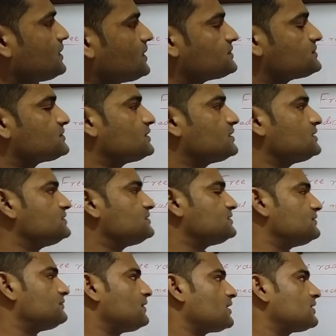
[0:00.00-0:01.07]
reaction is
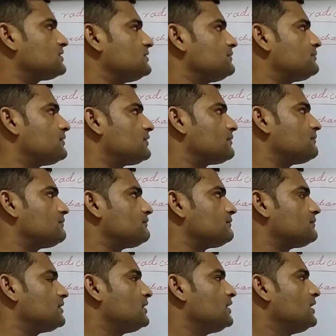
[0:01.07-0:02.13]
effective for
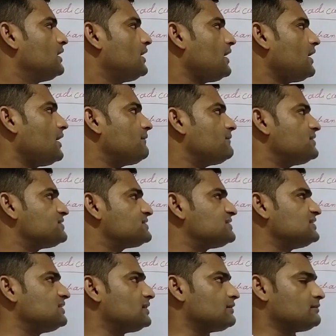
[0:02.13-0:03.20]

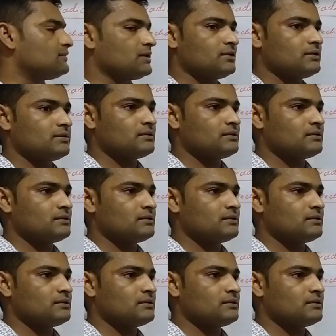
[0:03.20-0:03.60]
MSc level.